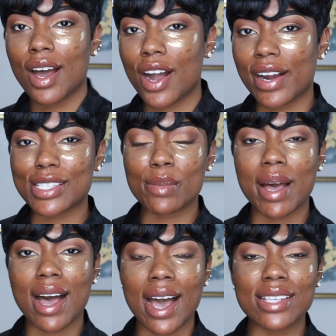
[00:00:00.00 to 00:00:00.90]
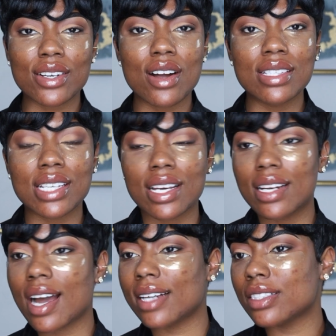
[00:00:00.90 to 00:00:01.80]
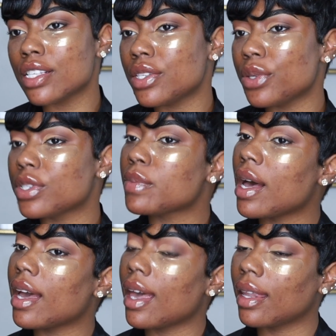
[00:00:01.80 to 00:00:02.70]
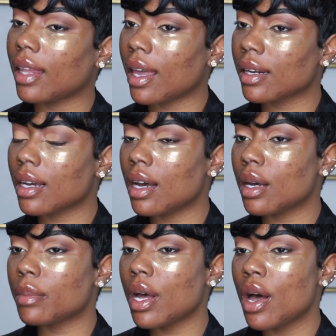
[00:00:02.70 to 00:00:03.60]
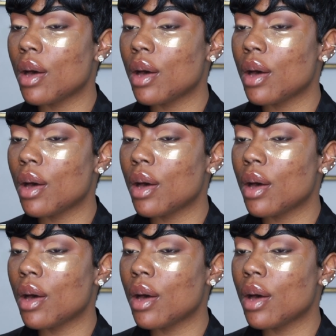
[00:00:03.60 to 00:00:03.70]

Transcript: Alright, so my eyes are all done. I just used my Lancome